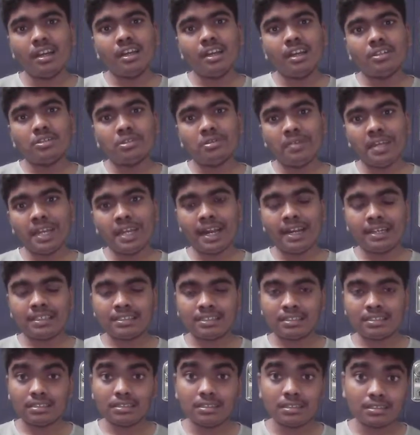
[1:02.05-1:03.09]
So we had
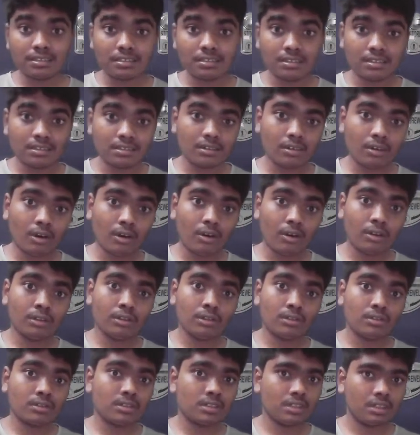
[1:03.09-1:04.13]
just discussed all
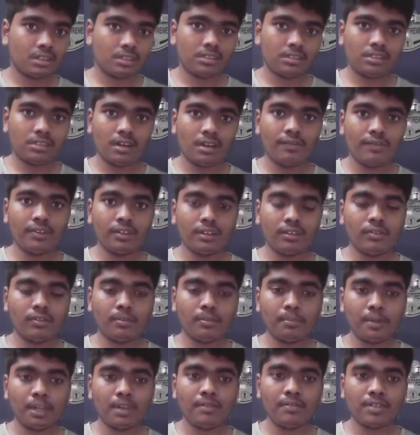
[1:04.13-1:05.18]
those stuff in our
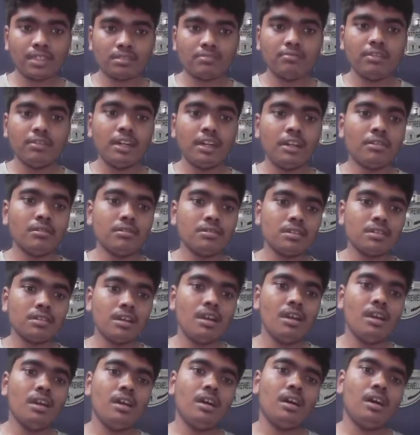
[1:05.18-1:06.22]
previous videos.
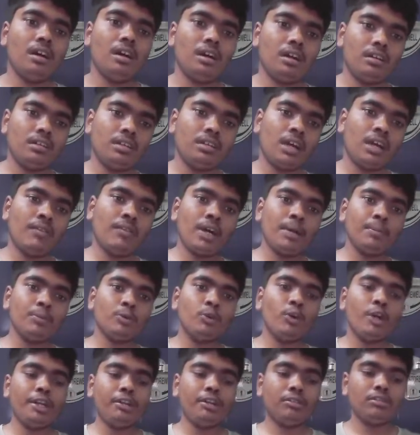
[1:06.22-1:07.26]
Now I'm
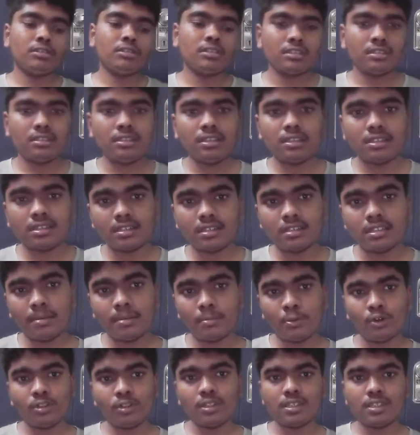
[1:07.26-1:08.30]
going to just discuss
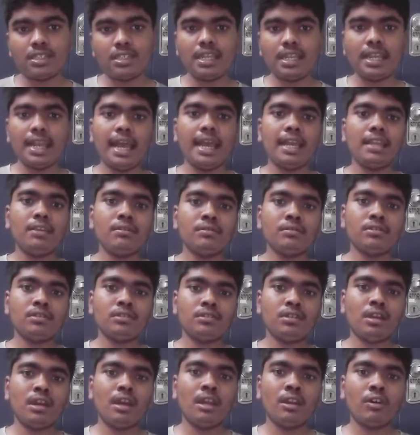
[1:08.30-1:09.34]
about the scenarios
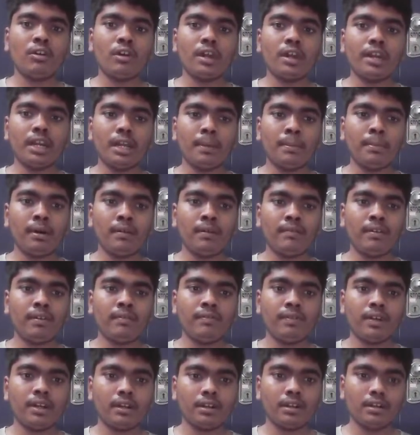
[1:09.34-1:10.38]
to allocate a buffer
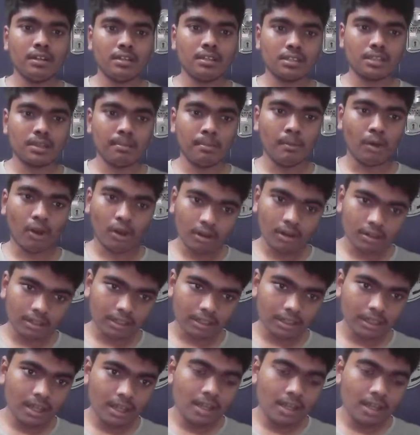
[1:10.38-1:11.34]
for a disk block.